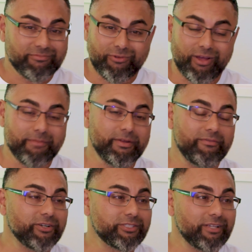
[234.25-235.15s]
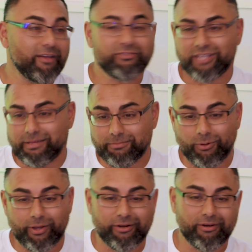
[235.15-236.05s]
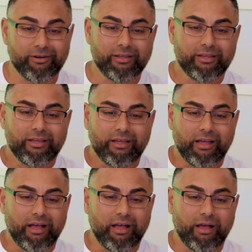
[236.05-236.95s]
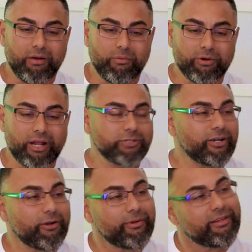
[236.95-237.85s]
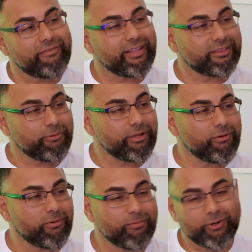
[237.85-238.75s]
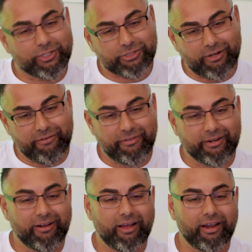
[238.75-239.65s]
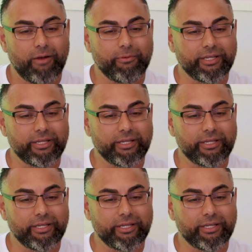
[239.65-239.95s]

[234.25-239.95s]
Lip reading: quite a bit of our stuff, same lawyer. We're not trying to reinvent the wheel. We're more just trying to figure out how we